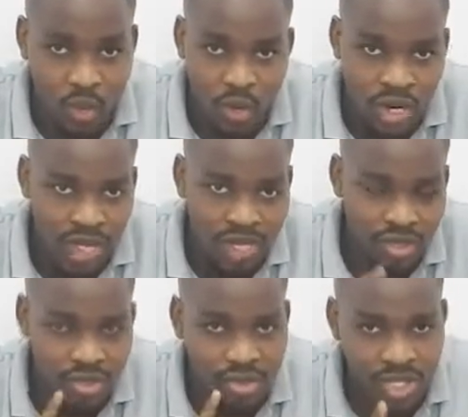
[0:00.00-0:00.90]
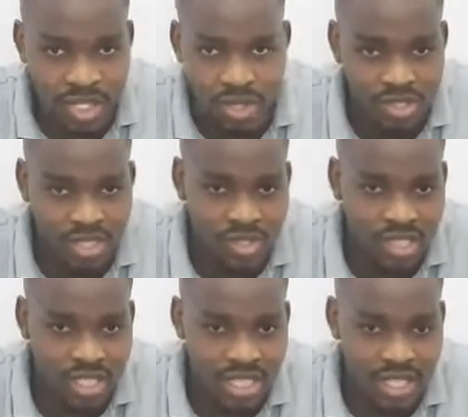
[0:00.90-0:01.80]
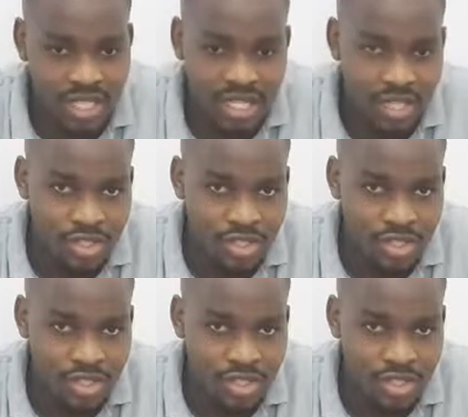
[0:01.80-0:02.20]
why you are losing your taste.